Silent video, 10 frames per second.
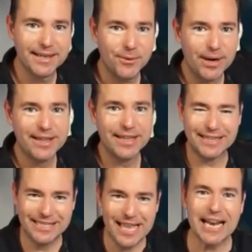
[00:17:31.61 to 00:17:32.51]
right? The
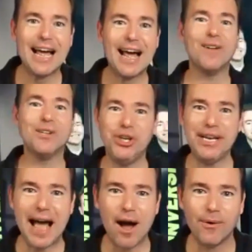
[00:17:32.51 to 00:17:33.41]
technology
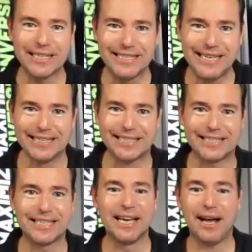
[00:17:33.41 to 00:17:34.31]
now exists.